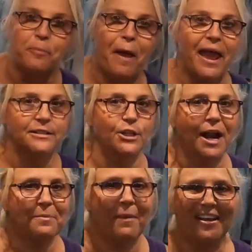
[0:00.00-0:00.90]
they're paying a
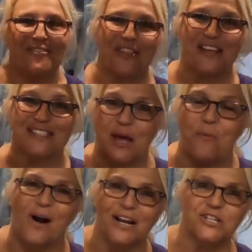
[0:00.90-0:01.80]
lot of money for this. They
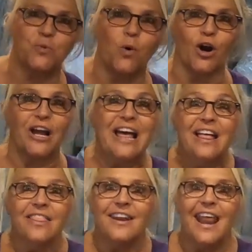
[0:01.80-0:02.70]
want it to work.
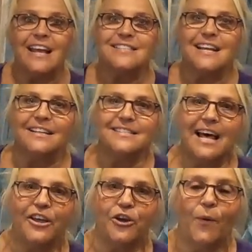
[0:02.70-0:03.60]
The next thing I'll
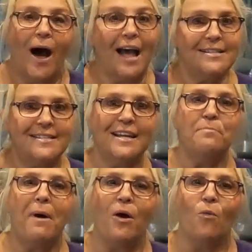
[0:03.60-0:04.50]
tell you, I
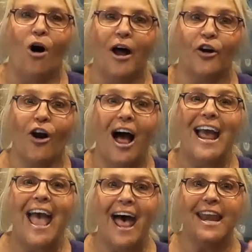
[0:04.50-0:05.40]
did my water. I
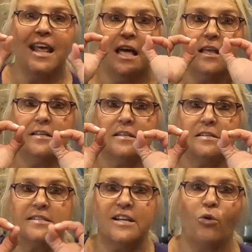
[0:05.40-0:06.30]
had
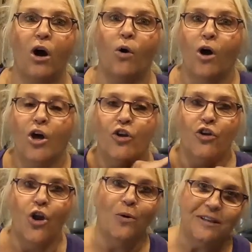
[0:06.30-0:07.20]
0.
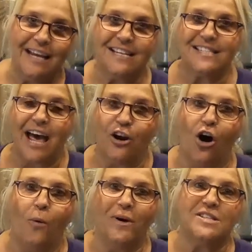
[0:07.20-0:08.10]
No leaks at
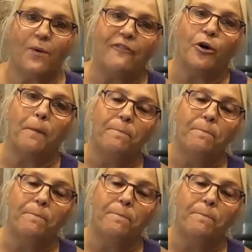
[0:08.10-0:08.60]
all whatsoever,